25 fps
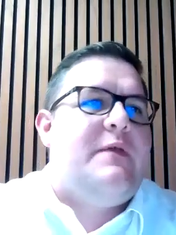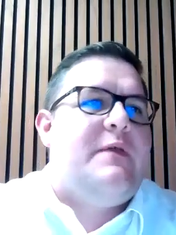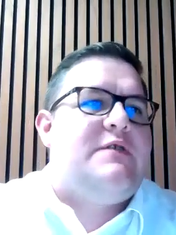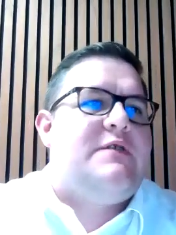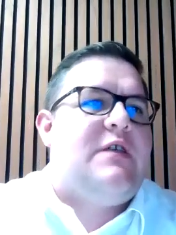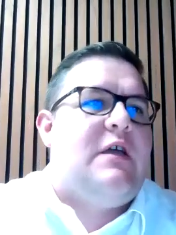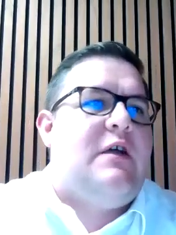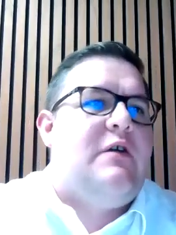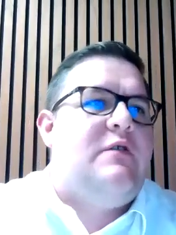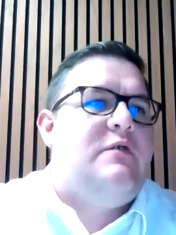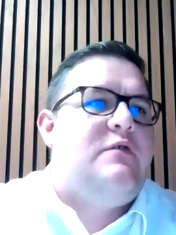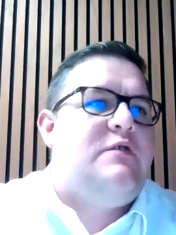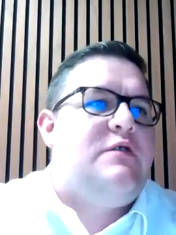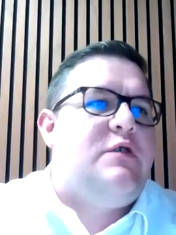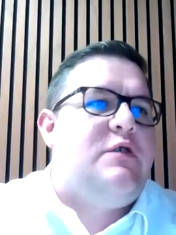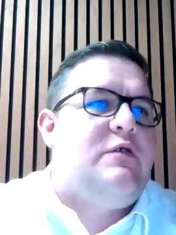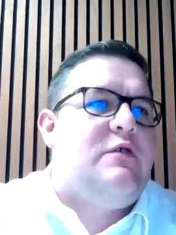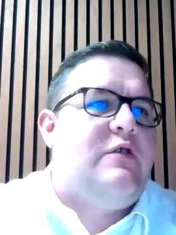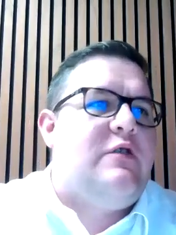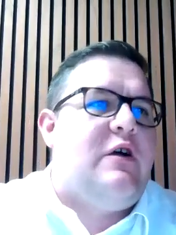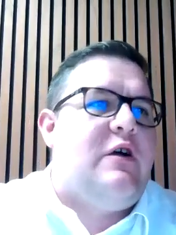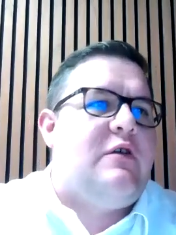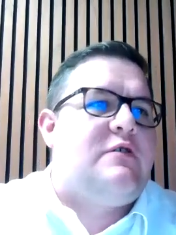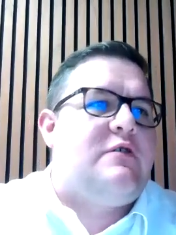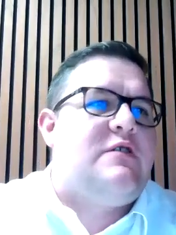So
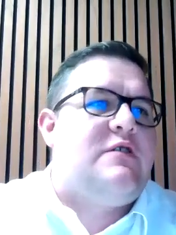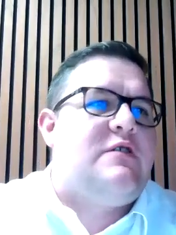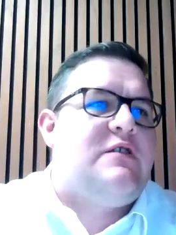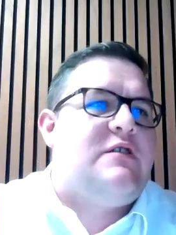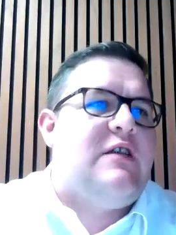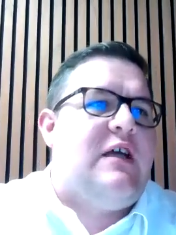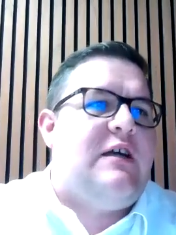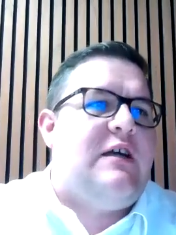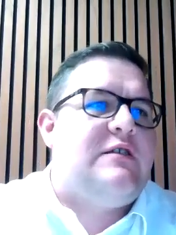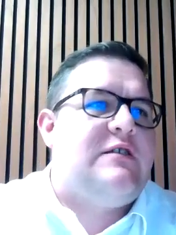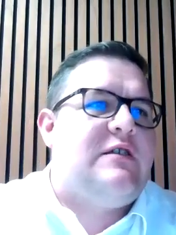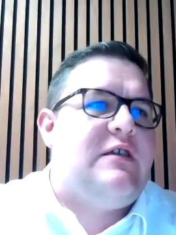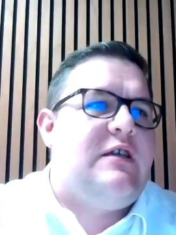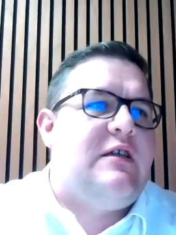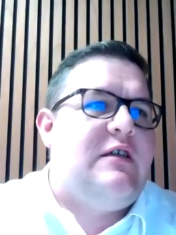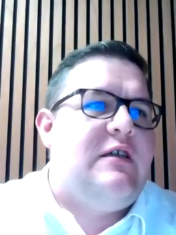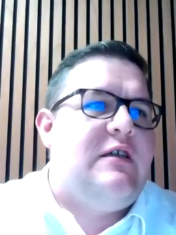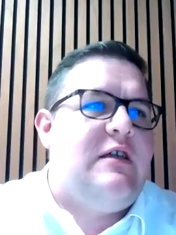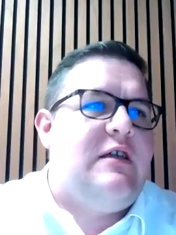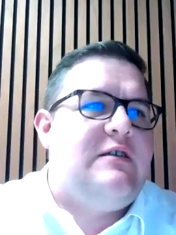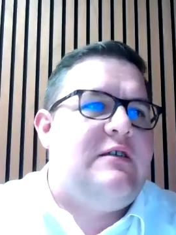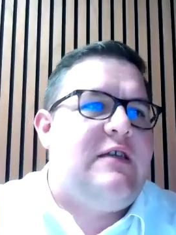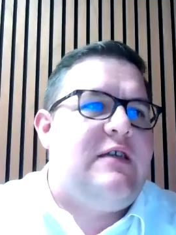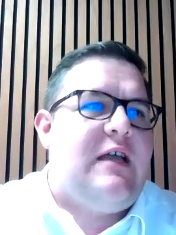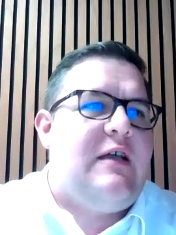Sean Knox is
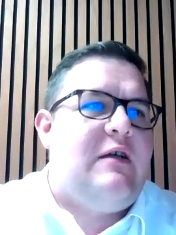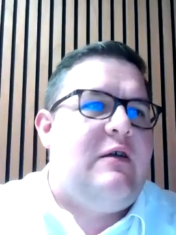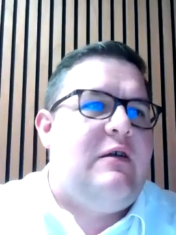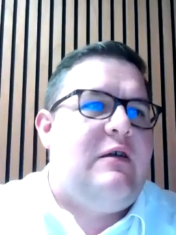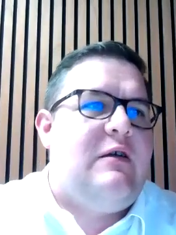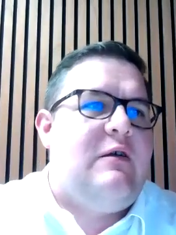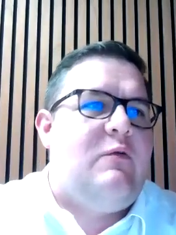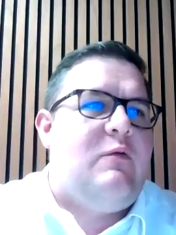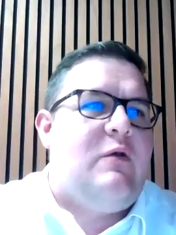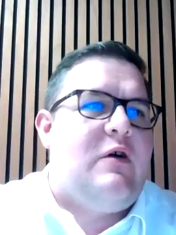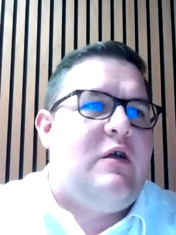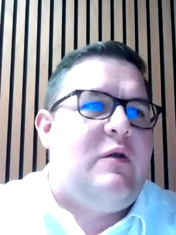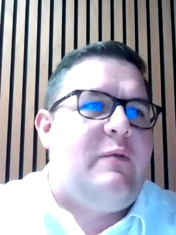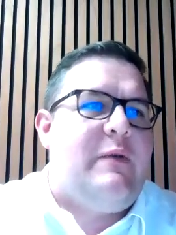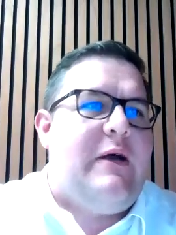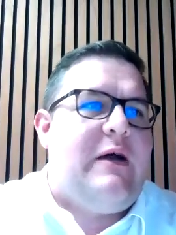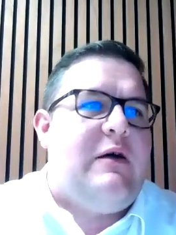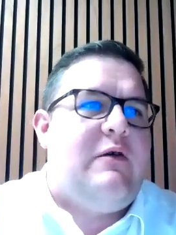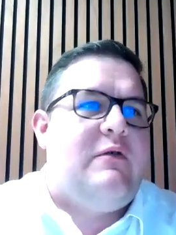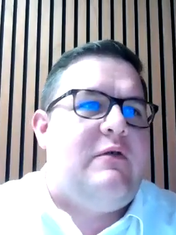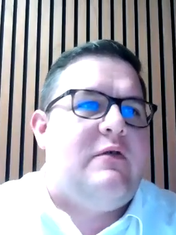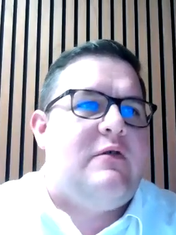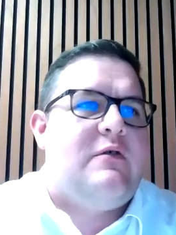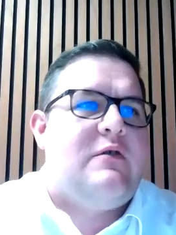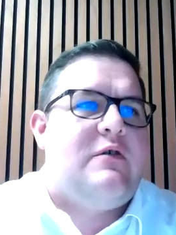asking. He's saying, what
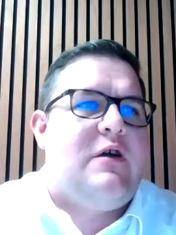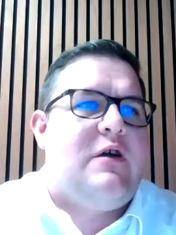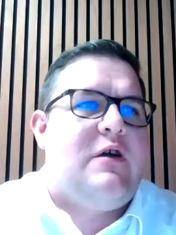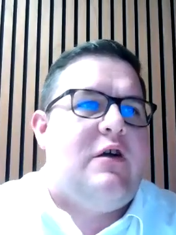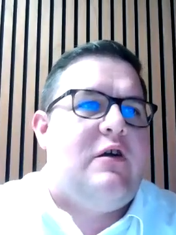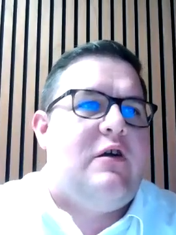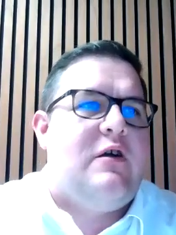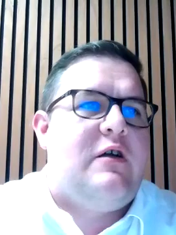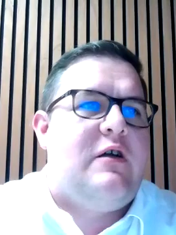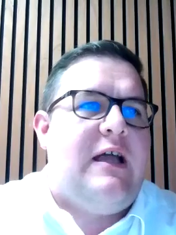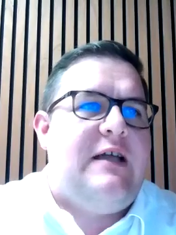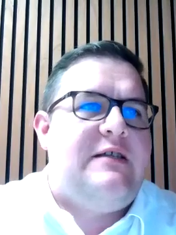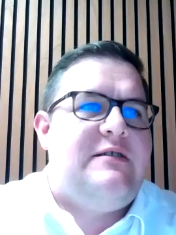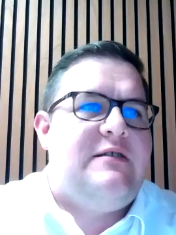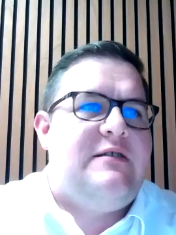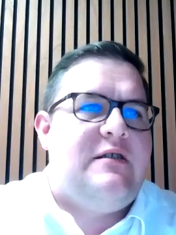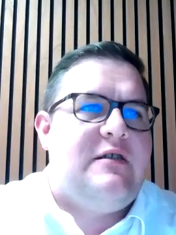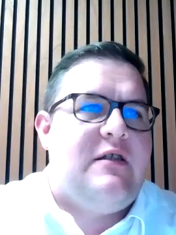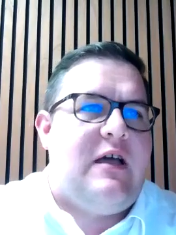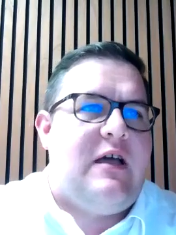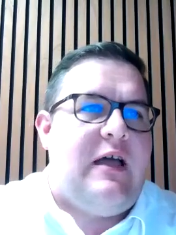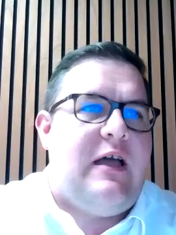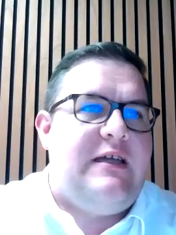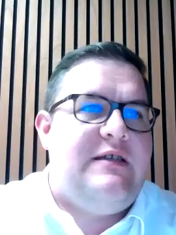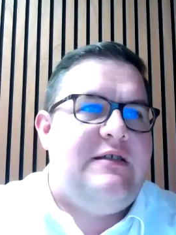about
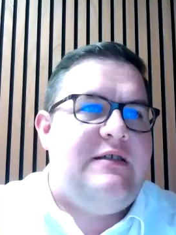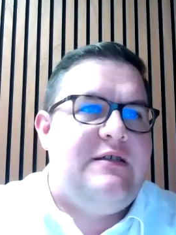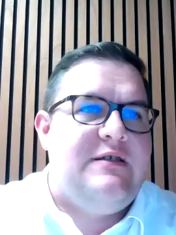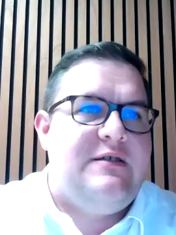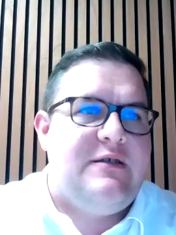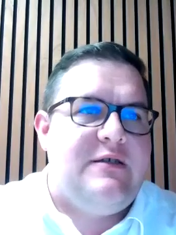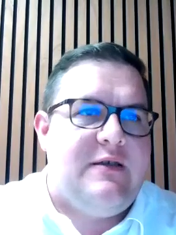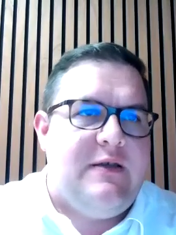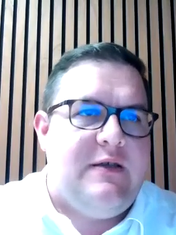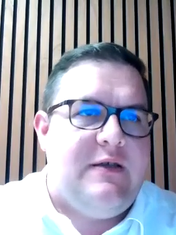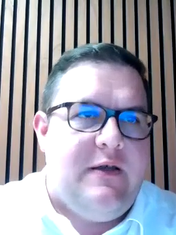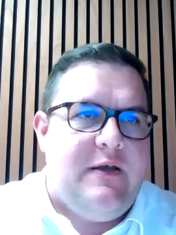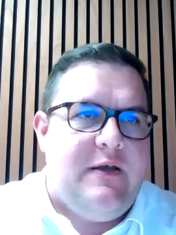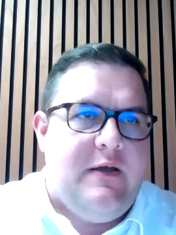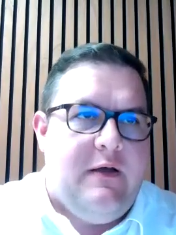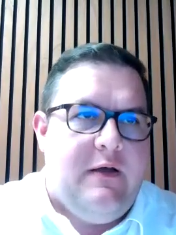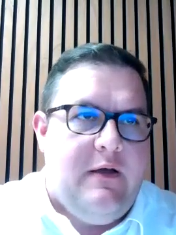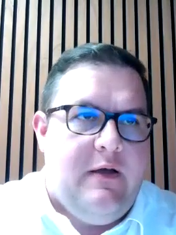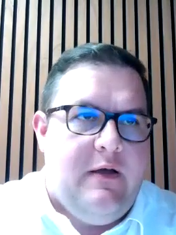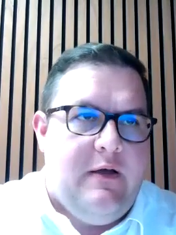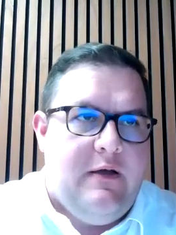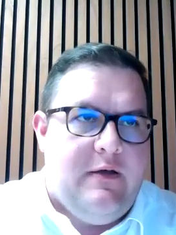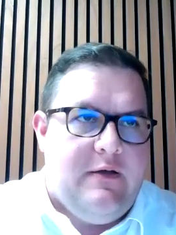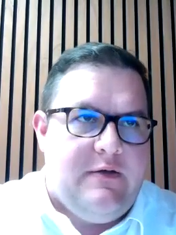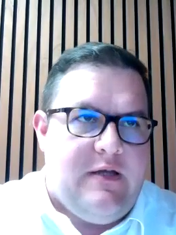corrugated cases,
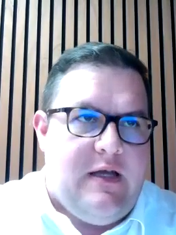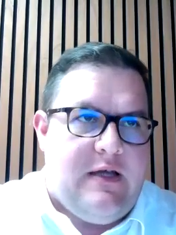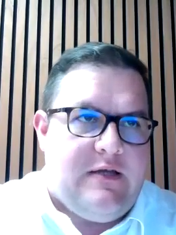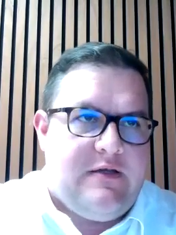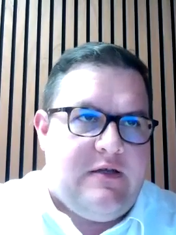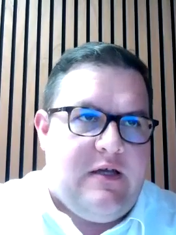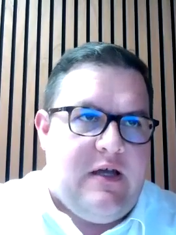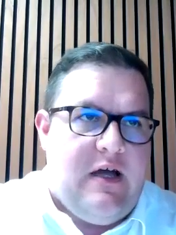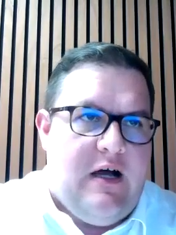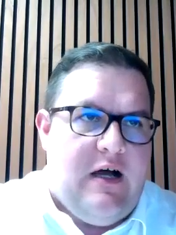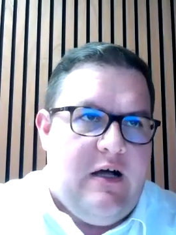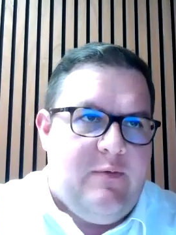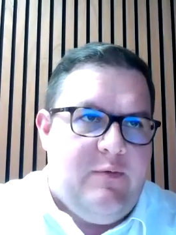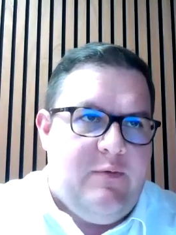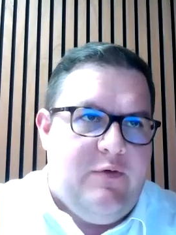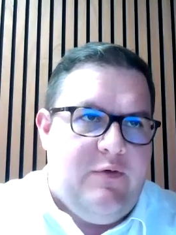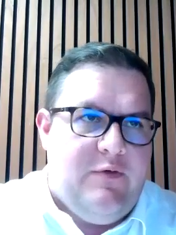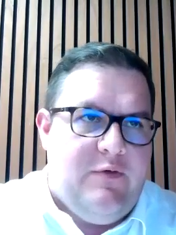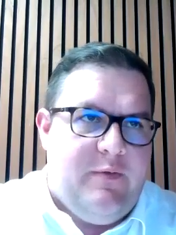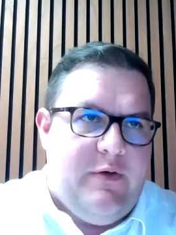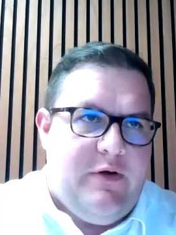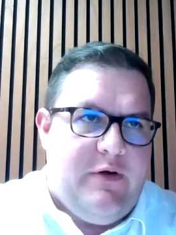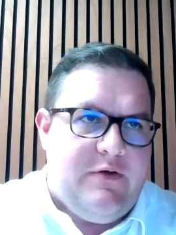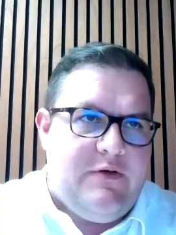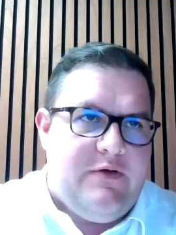so that's
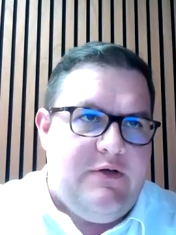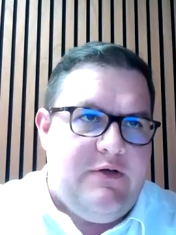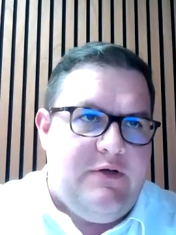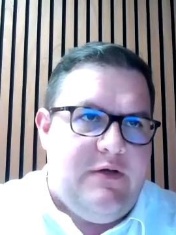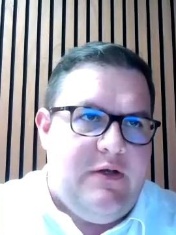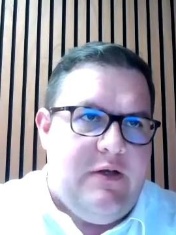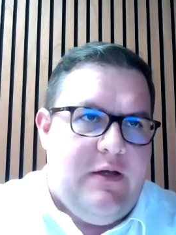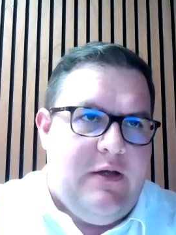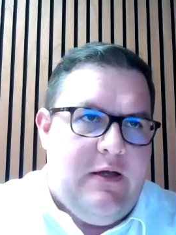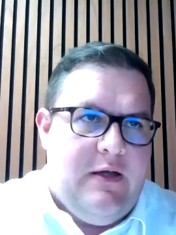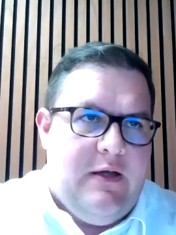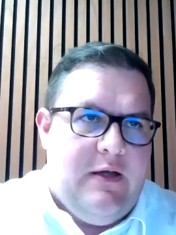cardboard boxes,